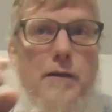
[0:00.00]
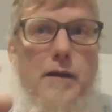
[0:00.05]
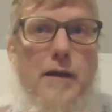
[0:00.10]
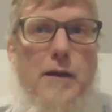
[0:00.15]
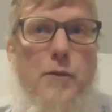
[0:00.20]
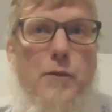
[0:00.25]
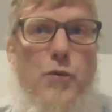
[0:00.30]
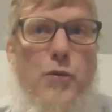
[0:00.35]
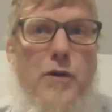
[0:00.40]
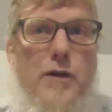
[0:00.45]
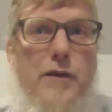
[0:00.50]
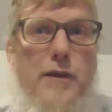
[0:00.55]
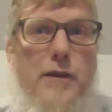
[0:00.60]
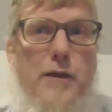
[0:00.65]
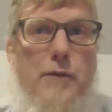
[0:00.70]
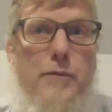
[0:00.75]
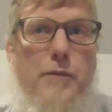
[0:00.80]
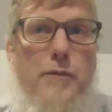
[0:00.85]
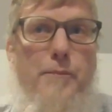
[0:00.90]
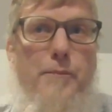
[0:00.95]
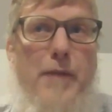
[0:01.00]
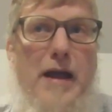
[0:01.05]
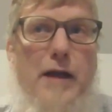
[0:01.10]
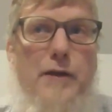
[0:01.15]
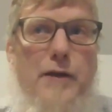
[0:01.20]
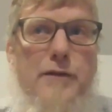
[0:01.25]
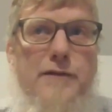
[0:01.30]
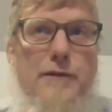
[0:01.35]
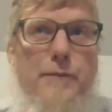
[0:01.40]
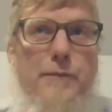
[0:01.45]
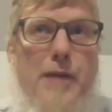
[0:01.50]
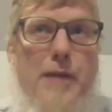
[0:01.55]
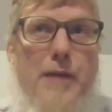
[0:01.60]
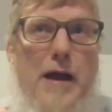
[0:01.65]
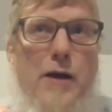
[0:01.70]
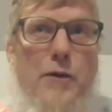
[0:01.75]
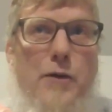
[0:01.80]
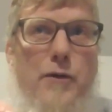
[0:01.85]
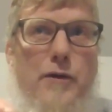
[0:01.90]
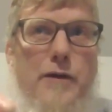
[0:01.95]
the balance of
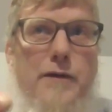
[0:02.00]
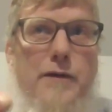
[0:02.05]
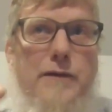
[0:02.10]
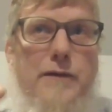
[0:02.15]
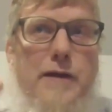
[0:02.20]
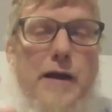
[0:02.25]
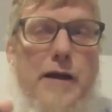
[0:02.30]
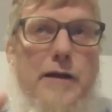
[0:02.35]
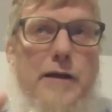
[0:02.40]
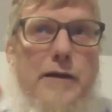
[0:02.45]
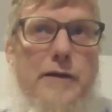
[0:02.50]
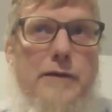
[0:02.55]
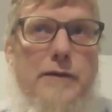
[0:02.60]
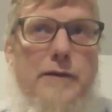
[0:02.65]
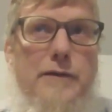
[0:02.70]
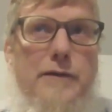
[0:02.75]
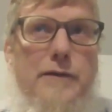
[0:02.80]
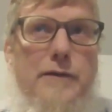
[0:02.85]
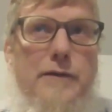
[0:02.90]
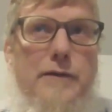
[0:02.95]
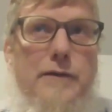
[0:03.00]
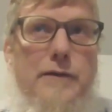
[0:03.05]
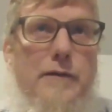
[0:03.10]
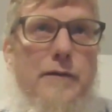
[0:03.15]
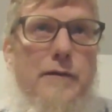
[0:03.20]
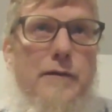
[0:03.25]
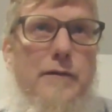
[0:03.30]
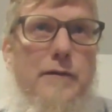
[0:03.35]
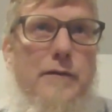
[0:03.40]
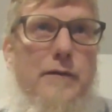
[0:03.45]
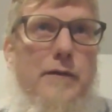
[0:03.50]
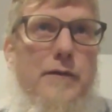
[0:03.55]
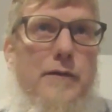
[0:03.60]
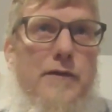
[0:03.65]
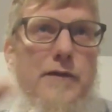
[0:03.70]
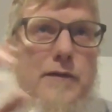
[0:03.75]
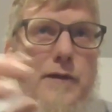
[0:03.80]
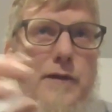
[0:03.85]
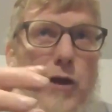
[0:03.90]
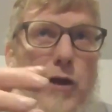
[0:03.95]
power is kind of
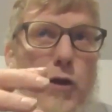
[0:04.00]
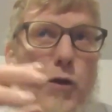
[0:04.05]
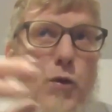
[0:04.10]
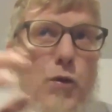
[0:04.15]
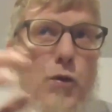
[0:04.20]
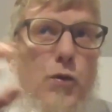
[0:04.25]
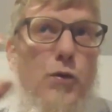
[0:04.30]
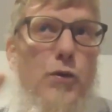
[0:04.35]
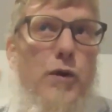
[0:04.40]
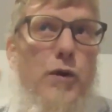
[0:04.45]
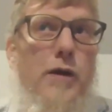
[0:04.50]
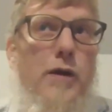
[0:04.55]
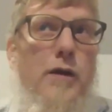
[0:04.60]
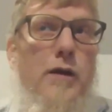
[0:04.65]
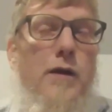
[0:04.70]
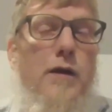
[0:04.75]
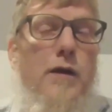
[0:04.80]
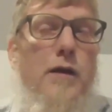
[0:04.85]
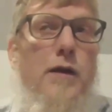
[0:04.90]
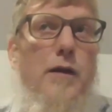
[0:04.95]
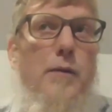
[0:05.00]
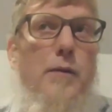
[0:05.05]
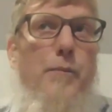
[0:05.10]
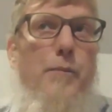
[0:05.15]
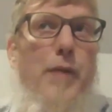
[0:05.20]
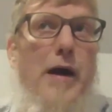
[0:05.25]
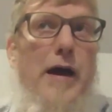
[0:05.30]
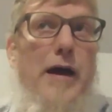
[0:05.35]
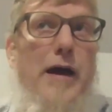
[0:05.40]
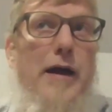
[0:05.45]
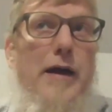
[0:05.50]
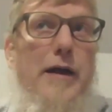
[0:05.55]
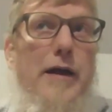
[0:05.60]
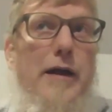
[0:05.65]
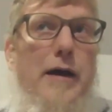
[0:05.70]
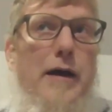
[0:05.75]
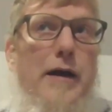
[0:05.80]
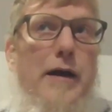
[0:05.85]
skewed by